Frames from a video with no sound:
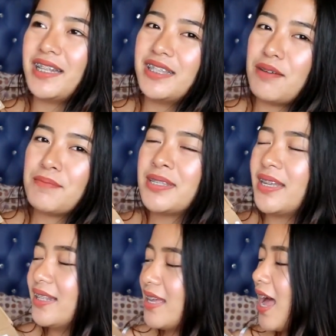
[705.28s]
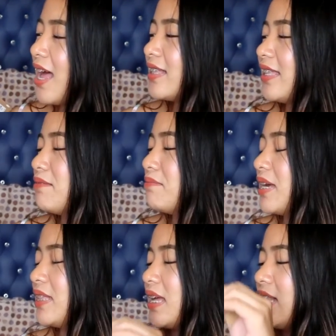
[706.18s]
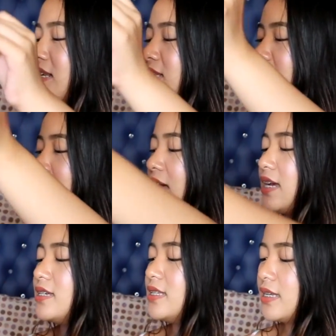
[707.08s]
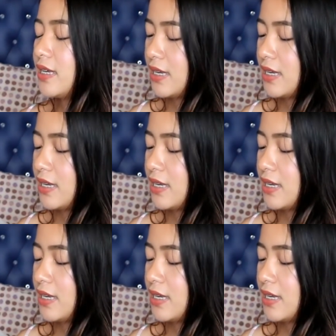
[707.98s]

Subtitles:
na size.